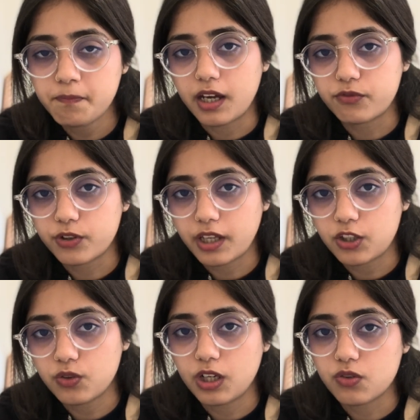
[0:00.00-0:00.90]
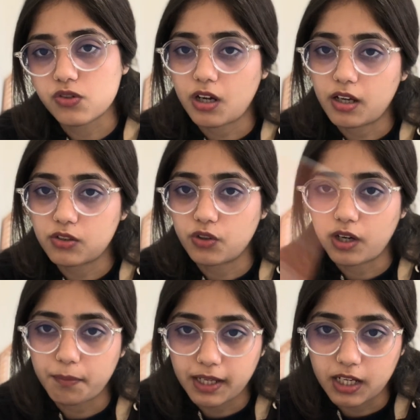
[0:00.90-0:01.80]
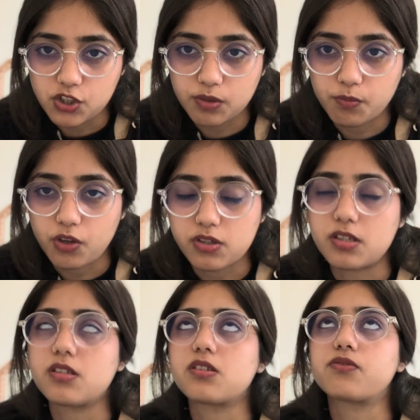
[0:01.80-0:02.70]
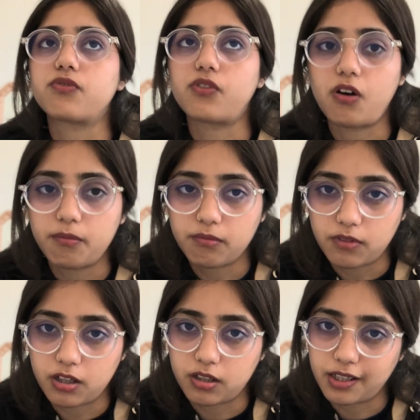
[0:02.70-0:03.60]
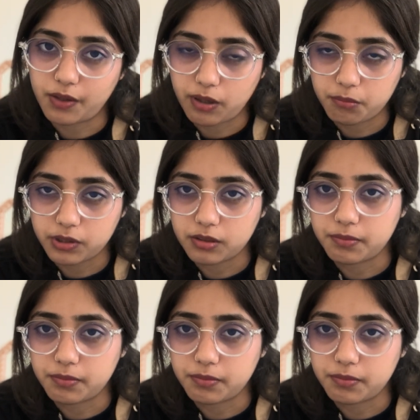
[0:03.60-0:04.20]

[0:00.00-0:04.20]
and for that you need to start your application processes from November,